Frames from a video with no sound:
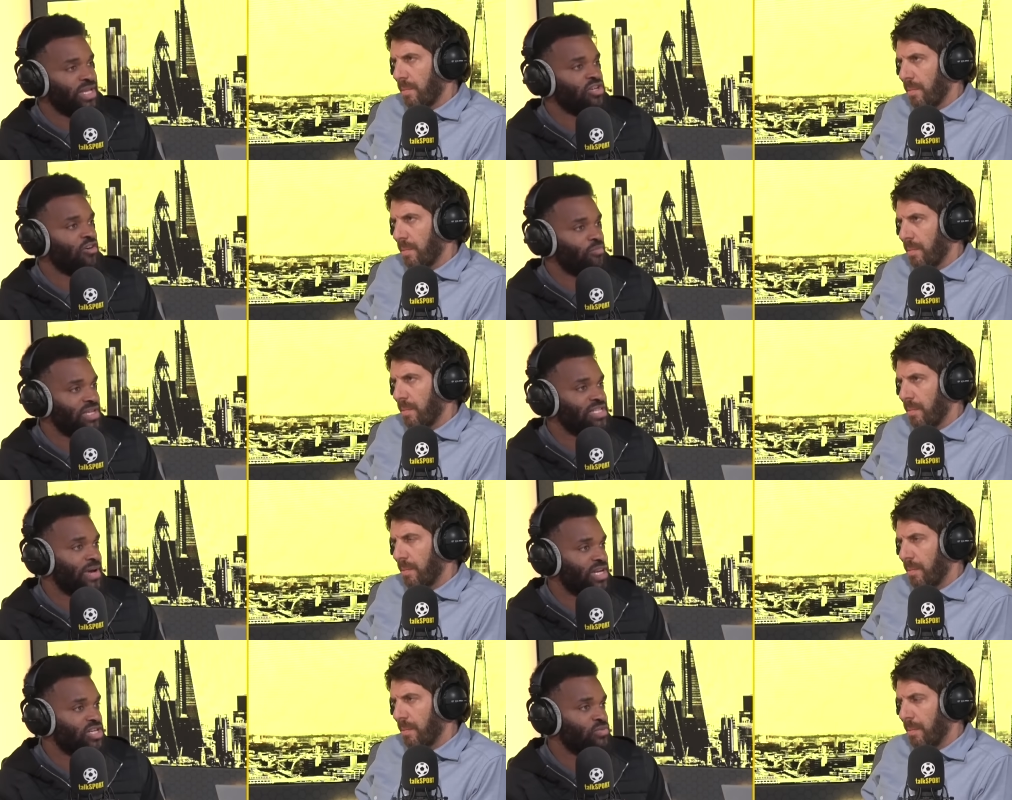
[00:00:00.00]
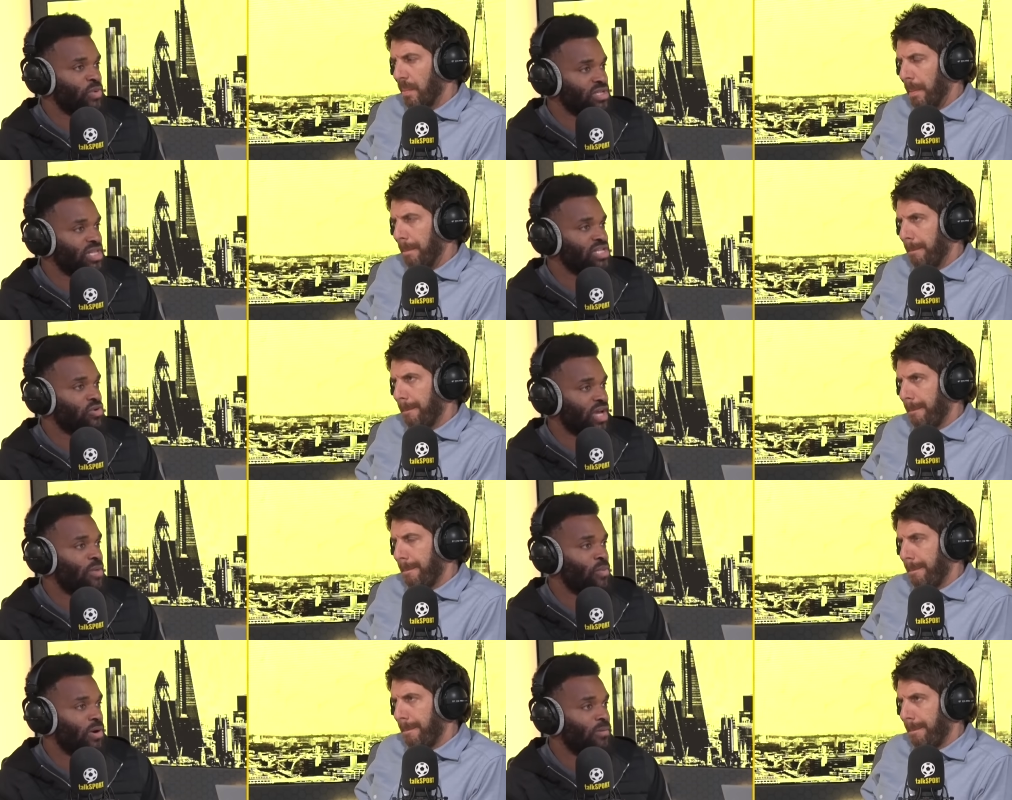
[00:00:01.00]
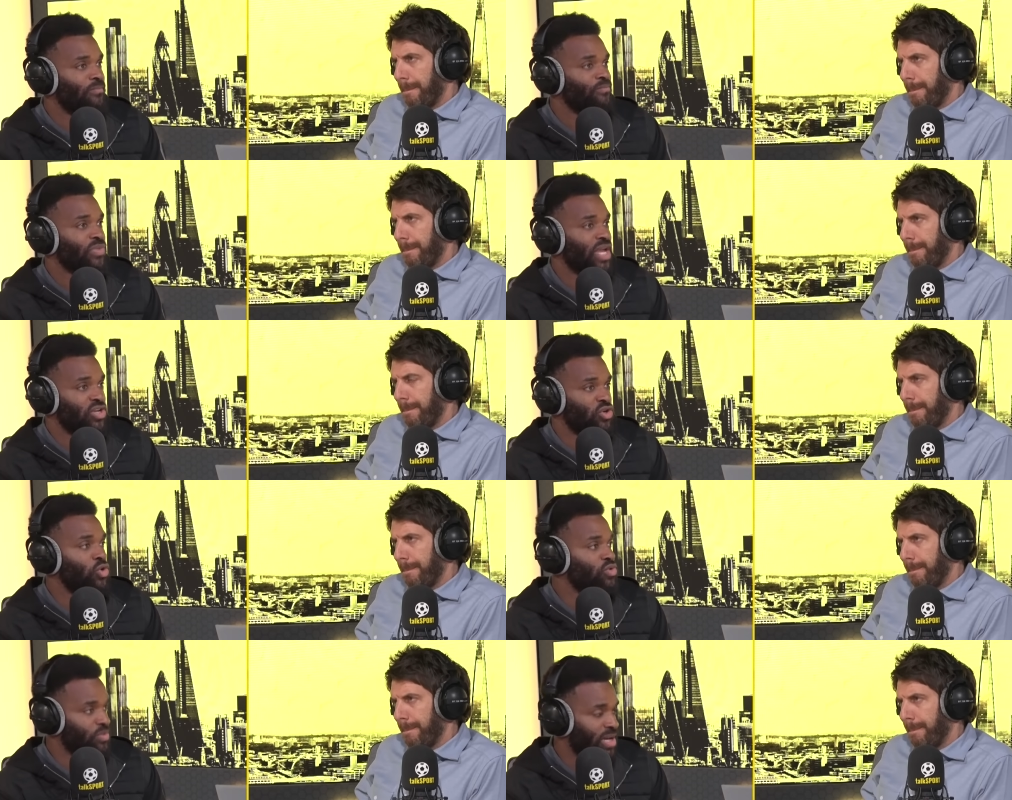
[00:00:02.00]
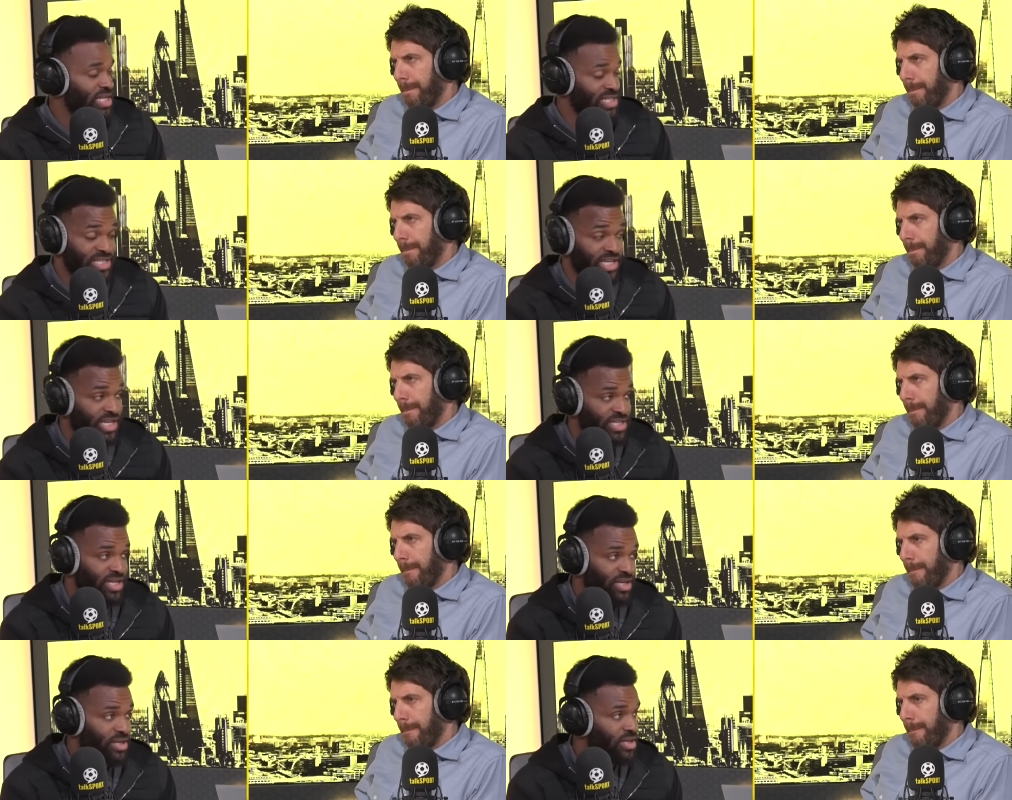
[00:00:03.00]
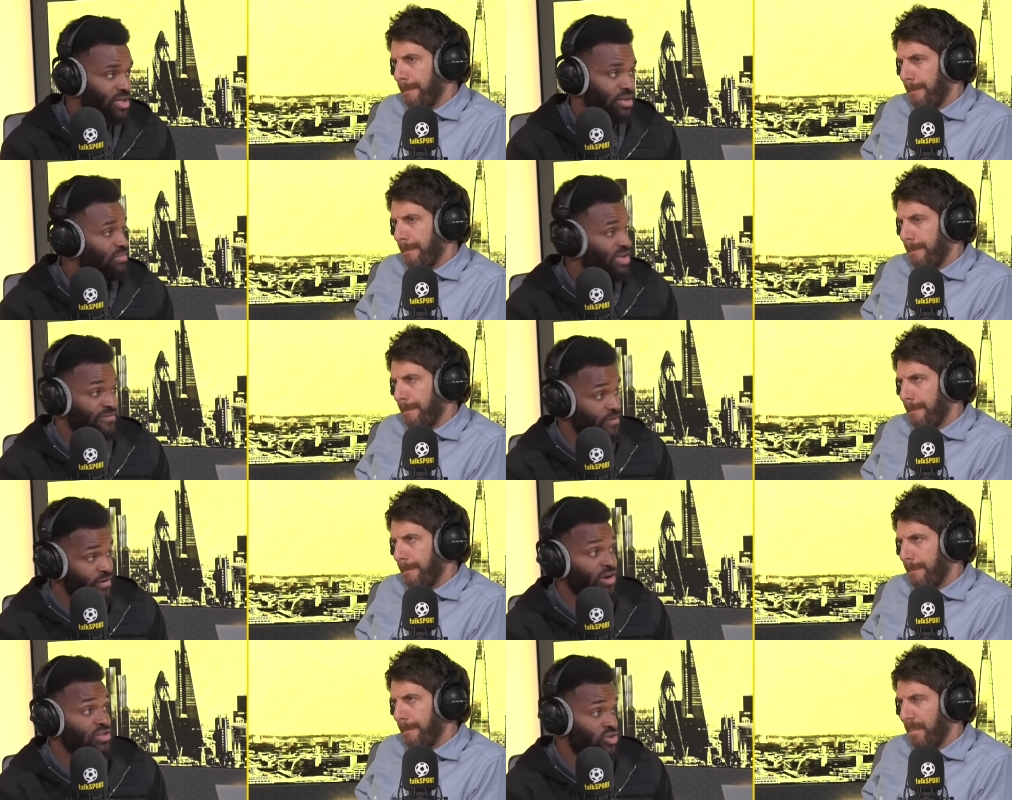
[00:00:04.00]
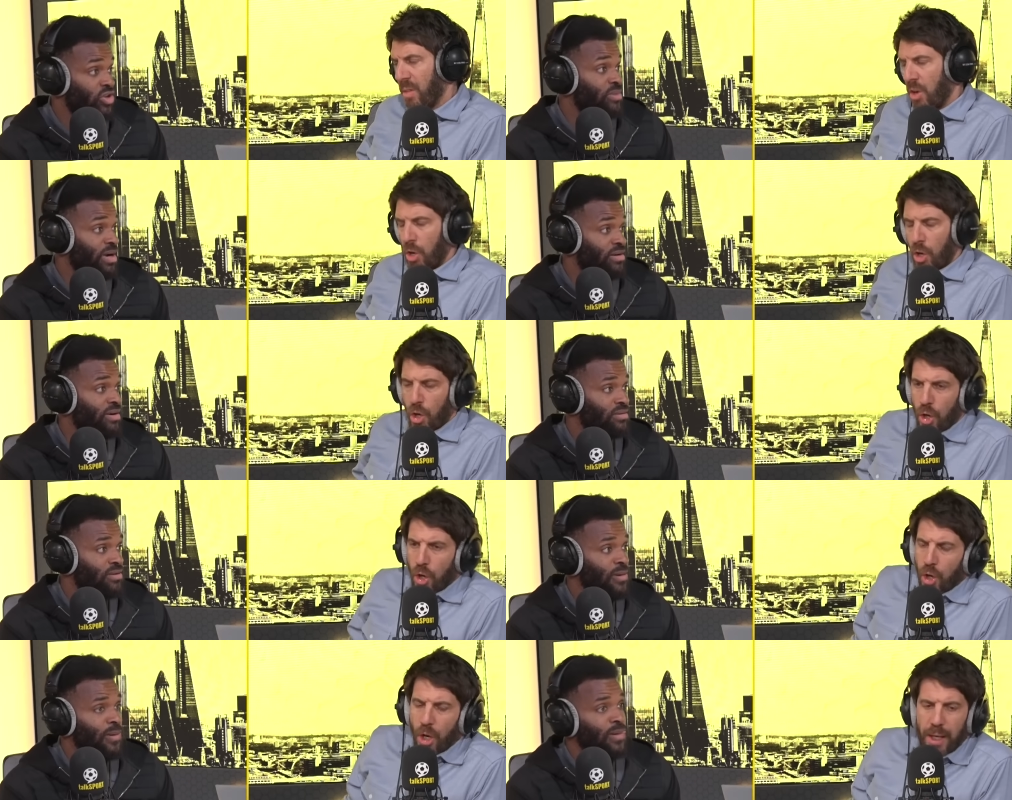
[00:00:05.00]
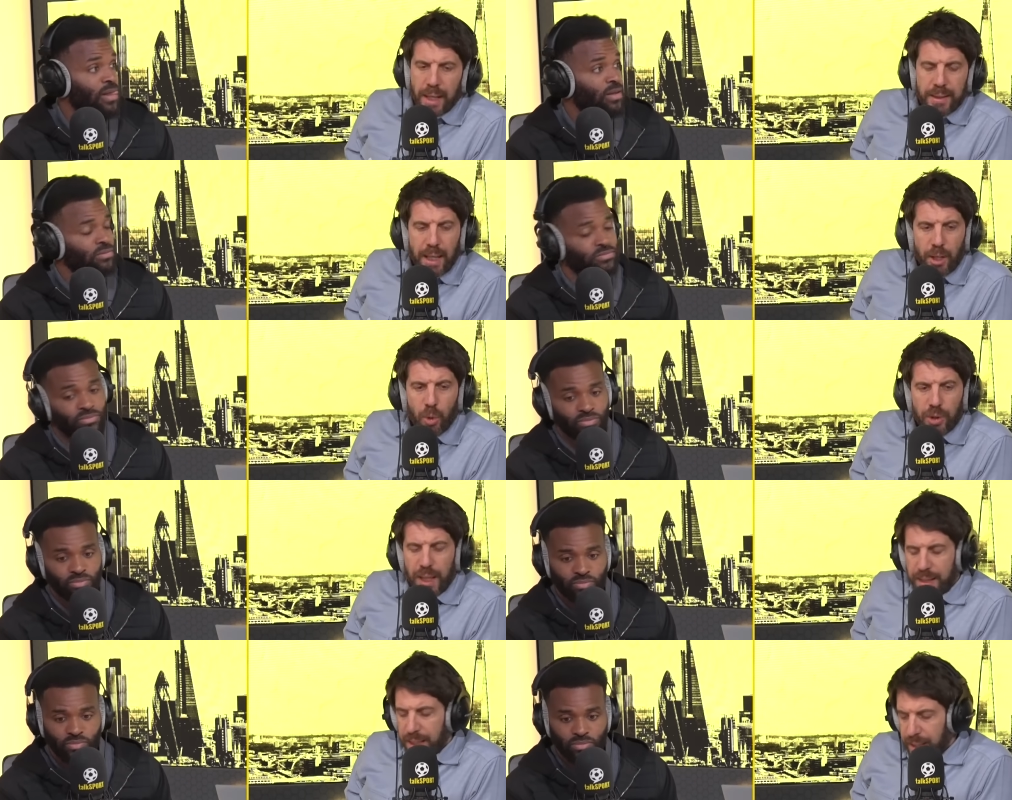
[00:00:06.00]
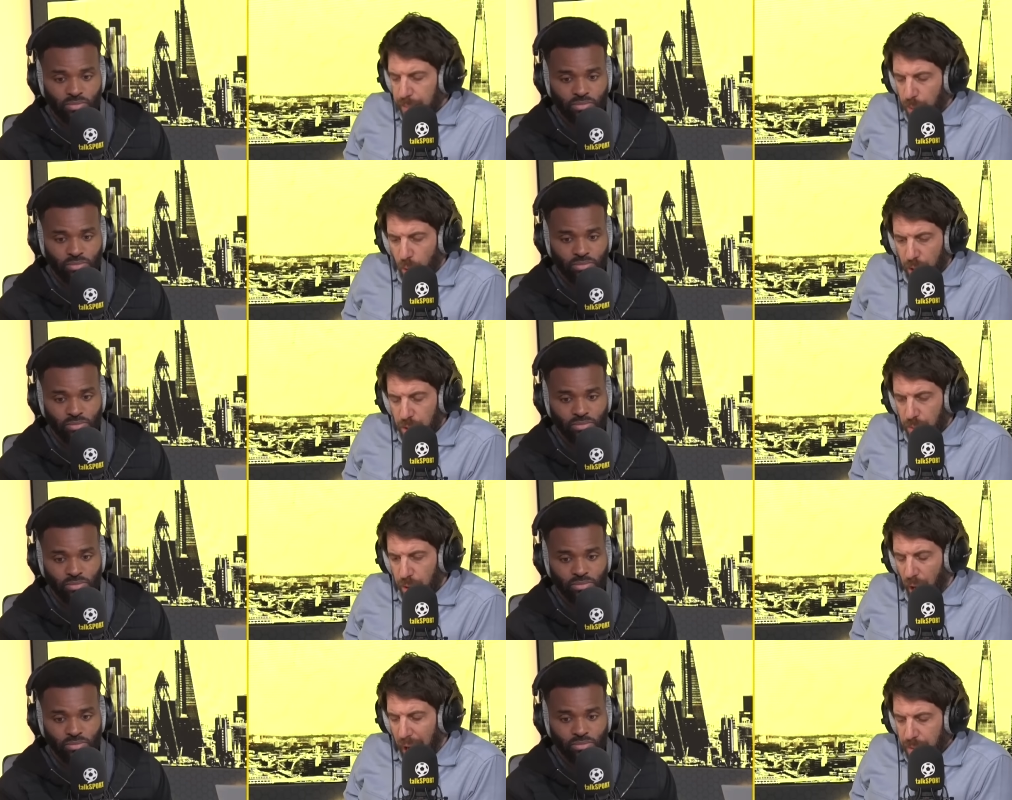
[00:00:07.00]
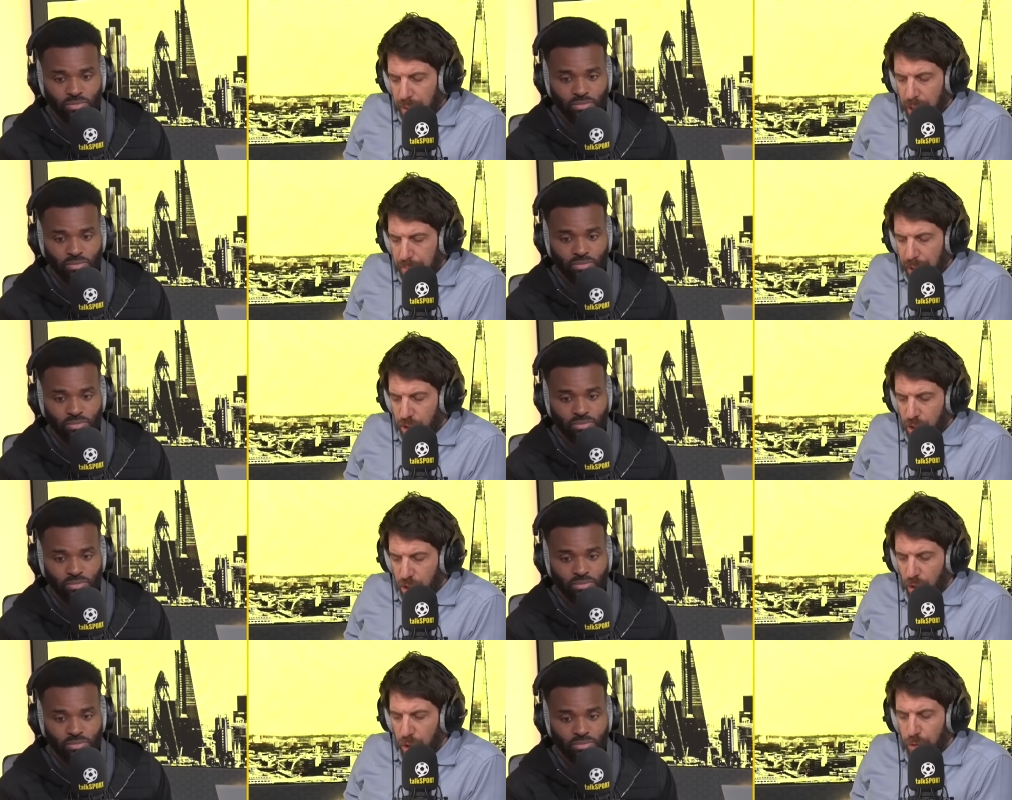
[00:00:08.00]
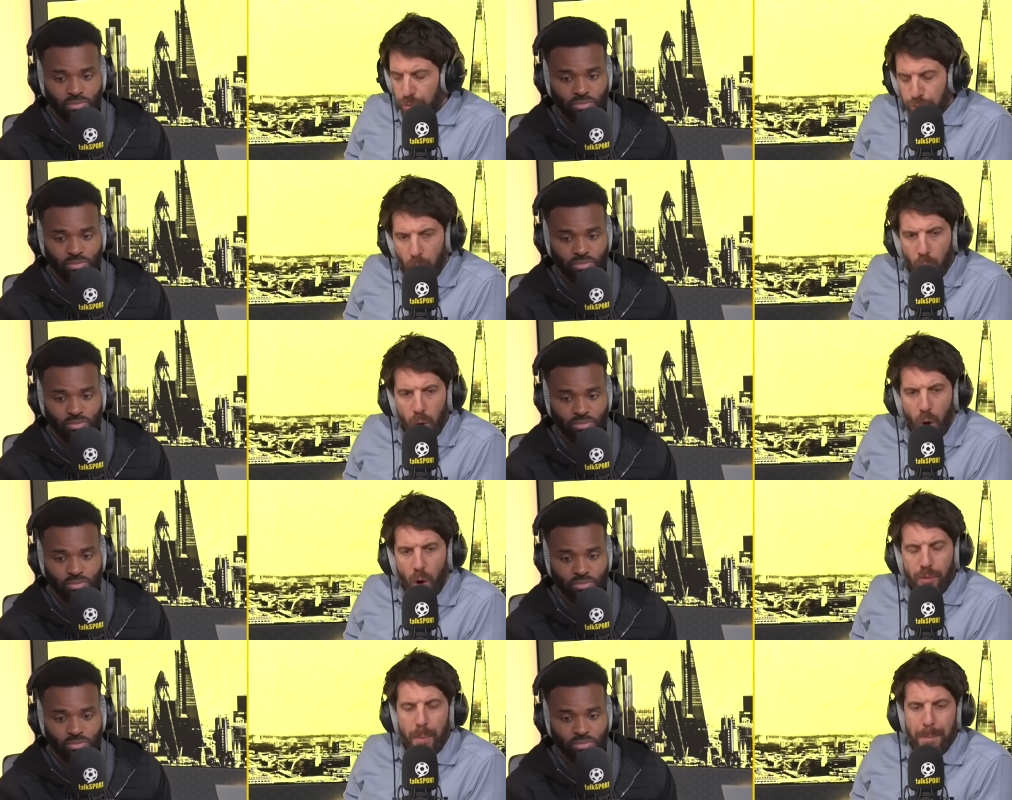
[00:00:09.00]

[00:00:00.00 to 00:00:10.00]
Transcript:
Speaker 1: be a tough place to manage because when the things are not going well and you lose the players, and I said it yesterday, it's very hard to turn them back around.
Speaker 2: Right, let's take calls. It's a simple question. We're not aiming it at Manchester United. The role of a